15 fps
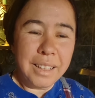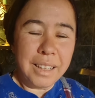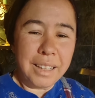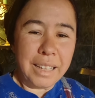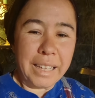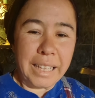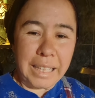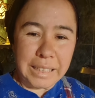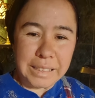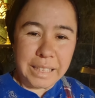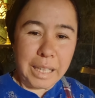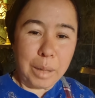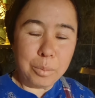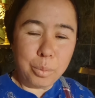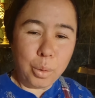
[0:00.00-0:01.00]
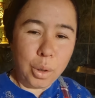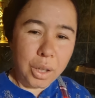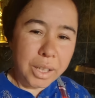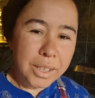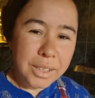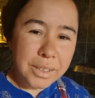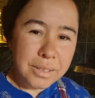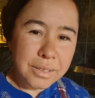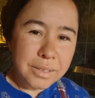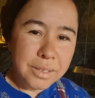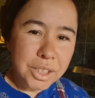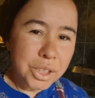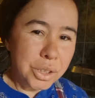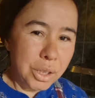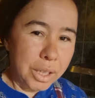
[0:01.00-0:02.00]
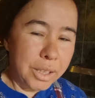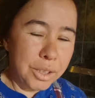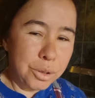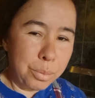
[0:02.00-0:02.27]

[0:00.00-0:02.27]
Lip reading: Like I said, I'm just learning